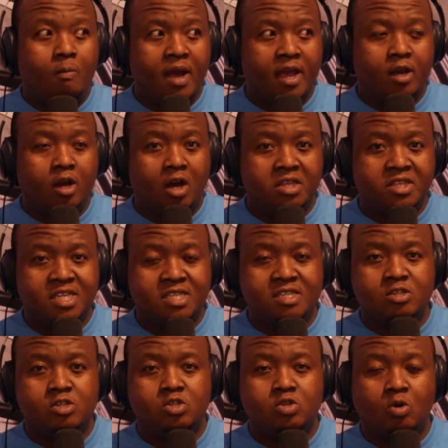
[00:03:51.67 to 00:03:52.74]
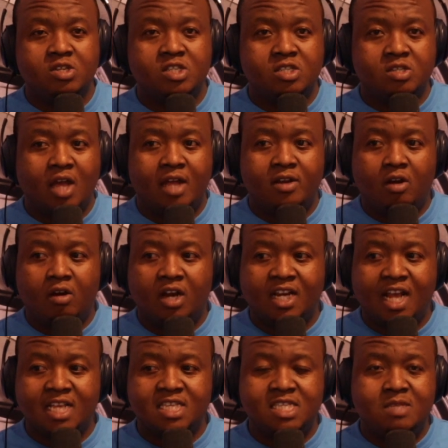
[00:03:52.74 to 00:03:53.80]
oh my god, this is so
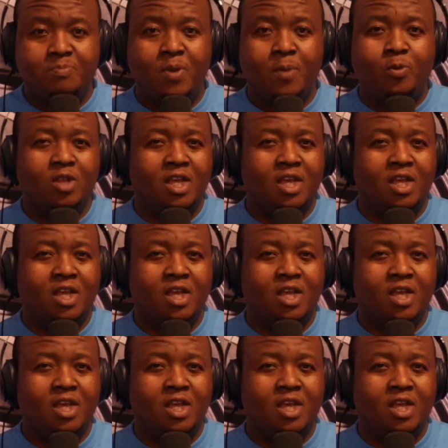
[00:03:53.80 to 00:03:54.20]
unorganized.